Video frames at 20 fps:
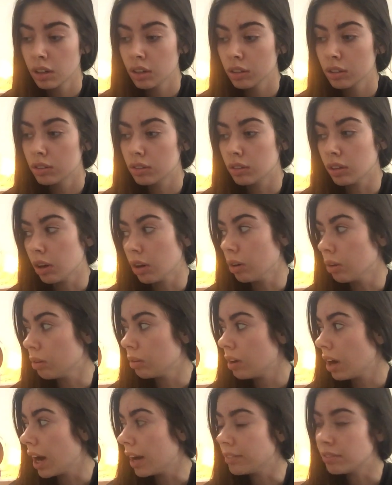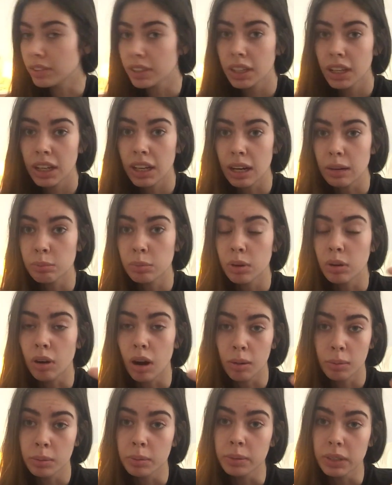So I feel like I'm
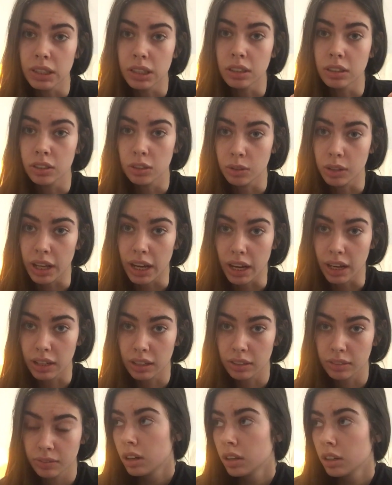probably gonna do that.